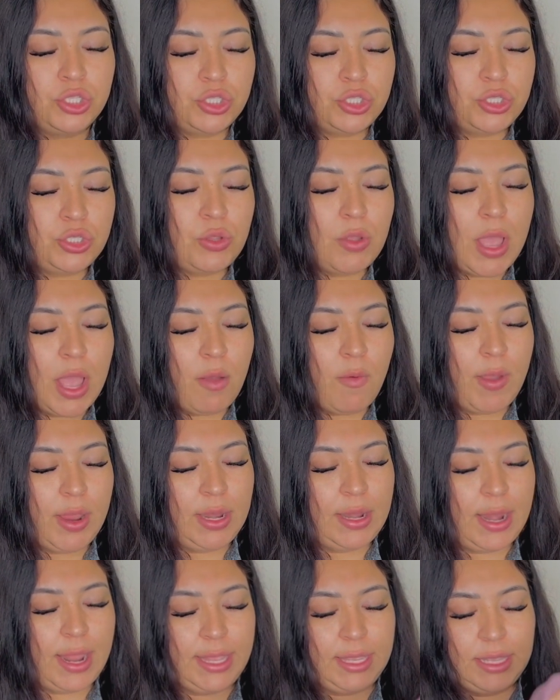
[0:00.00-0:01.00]
To how I
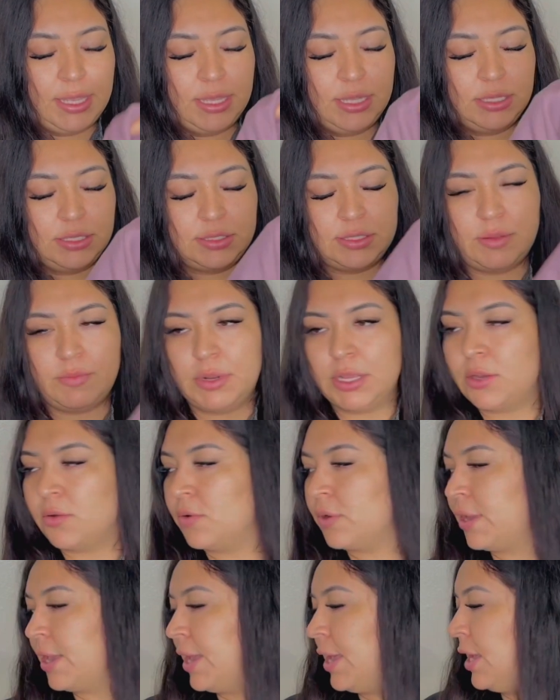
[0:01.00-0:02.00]
like it. So I'm like,
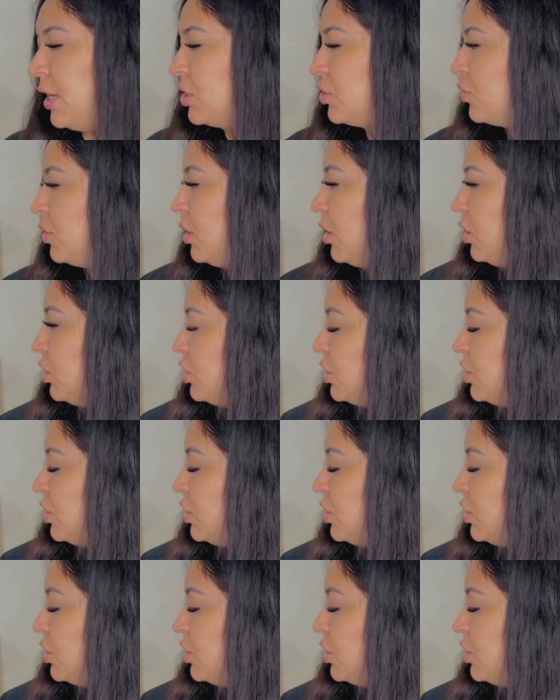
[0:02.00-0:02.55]
okay, extra large,